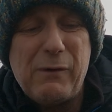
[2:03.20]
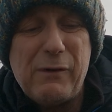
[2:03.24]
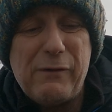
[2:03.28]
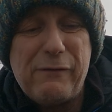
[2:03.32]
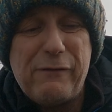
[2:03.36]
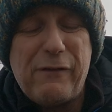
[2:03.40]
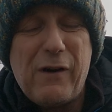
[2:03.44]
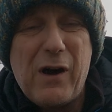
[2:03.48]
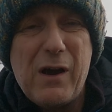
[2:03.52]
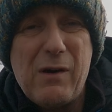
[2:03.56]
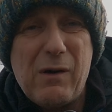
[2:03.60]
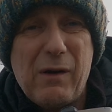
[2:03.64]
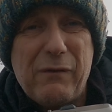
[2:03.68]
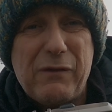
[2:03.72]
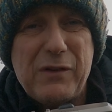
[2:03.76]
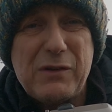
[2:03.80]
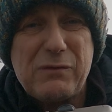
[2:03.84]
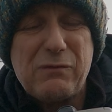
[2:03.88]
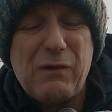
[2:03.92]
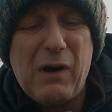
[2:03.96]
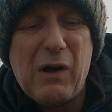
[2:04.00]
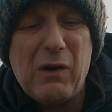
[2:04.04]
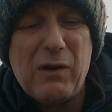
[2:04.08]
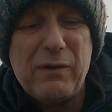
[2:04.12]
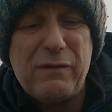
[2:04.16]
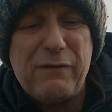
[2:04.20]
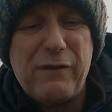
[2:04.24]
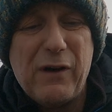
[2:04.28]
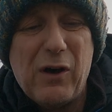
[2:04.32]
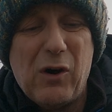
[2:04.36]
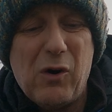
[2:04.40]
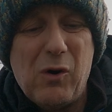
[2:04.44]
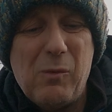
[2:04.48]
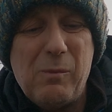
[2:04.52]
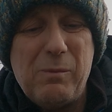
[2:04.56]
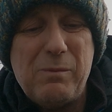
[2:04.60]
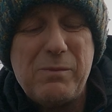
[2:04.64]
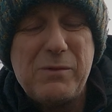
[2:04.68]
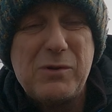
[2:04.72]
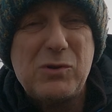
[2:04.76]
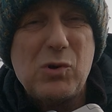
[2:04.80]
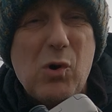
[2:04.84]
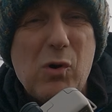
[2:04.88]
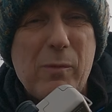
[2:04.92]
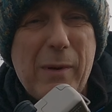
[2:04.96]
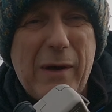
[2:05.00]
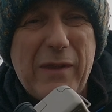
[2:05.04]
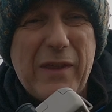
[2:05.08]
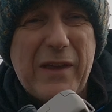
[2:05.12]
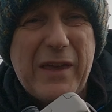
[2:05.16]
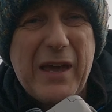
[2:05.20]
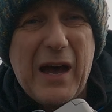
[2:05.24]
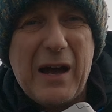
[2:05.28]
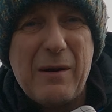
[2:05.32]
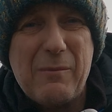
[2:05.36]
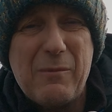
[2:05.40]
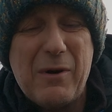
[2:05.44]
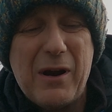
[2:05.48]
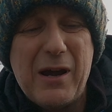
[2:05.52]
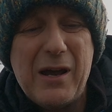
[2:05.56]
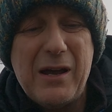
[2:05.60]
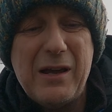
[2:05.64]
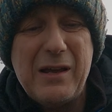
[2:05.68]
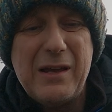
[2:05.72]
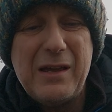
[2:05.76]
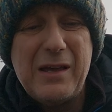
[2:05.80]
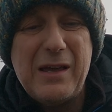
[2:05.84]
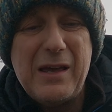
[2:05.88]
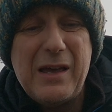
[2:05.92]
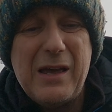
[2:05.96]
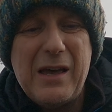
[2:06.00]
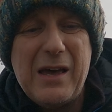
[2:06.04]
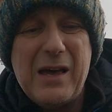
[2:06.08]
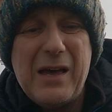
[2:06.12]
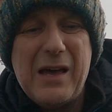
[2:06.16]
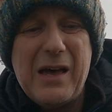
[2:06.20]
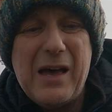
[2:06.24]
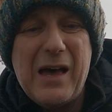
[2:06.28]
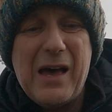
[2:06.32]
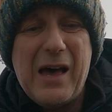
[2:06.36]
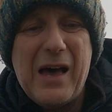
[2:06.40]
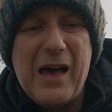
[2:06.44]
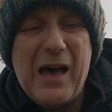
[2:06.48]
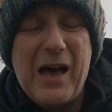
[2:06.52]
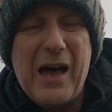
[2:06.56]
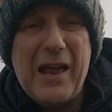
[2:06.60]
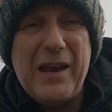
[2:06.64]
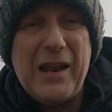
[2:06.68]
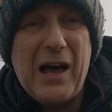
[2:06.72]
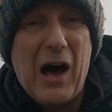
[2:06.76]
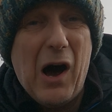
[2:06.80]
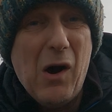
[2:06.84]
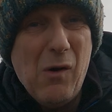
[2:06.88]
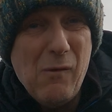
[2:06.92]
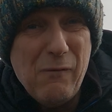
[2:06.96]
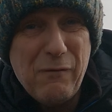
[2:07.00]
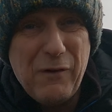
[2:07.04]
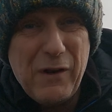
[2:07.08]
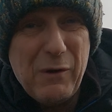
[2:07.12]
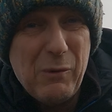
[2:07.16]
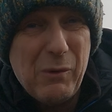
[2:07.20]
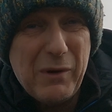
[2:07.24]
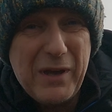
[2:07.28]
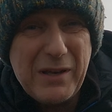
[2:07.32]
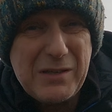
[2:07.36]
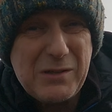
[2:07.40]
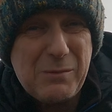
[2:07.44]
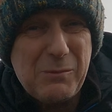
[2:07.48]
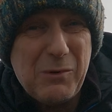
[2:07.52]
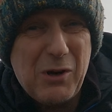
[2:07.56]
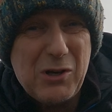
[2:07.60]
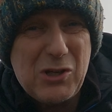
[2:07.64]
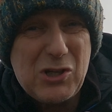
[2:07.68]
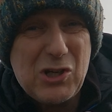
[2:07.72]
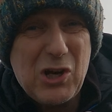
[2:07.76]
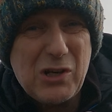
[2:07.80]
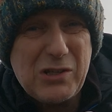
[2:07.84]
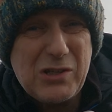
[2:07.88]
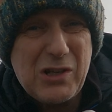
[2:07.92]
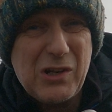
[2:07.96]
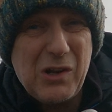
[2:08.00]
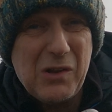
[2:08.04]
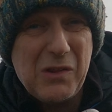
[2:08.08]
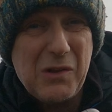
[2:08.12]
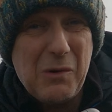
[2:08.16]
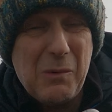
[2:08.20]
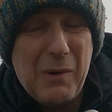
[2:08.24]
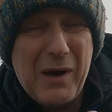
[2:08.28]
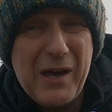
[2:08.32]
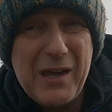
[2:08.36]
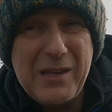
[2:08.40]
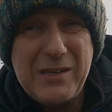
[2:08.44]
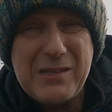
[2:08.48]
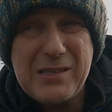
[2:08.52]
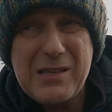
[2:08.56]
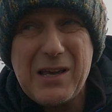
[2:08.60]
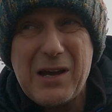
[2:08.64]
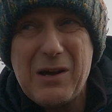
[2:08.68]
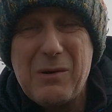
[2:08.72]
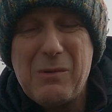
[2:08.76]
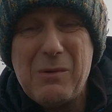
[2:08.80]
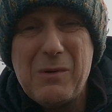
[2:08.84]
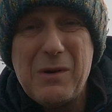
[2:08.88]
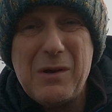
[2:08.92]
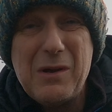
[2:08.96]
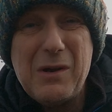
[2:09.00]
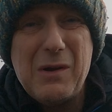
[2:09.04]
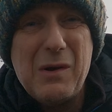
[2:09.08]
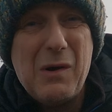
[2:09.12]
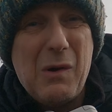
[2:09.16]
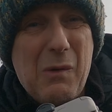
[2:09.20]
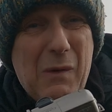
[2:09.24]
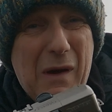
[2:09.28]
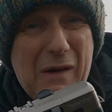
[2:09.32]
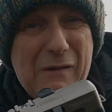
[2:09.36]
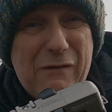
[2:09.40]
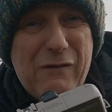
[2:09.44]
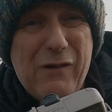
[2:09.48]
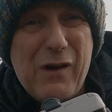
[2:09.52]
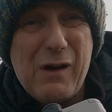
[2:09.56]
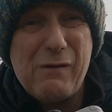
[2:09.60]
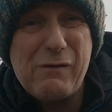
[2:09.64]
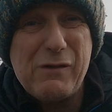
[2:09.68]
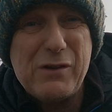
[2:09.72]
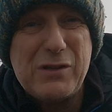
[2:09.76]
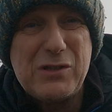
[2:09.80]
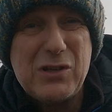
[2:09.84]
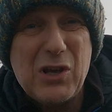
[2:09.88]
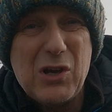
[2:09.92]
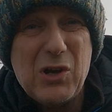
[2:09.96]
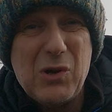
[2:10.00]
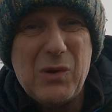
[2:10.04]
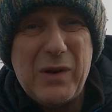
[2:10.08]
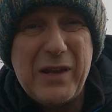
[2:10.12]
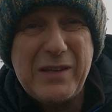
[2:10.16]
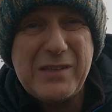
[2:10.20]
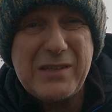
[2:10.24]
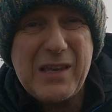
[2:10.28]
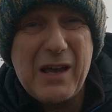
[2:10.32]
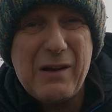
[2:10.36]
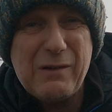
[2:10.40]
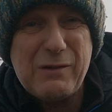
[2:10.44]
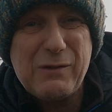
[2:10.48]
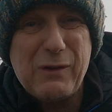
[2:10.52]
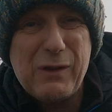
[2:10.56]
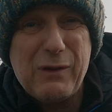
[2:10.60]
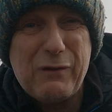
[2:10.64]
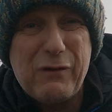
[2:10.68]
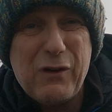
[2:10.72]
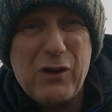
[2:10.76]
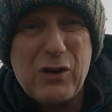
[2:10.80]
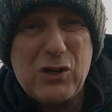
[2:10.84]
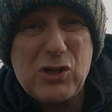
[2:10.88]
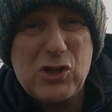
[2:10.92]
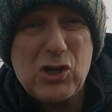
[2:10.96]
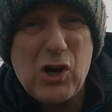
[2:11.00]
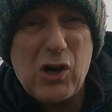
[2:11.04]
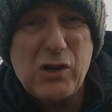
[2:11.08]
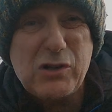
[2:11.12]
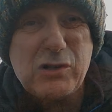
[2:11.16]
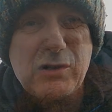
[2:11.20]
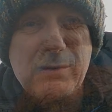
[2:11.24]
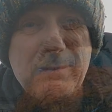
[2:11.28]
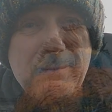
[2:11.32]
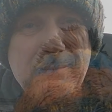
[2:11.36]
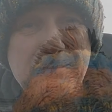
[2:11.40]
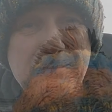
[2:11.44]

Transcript: fire off this roll of film, talk about the camera, and hopefully we'll get some nice shots along the way. So without further ado, let's go to the first shot.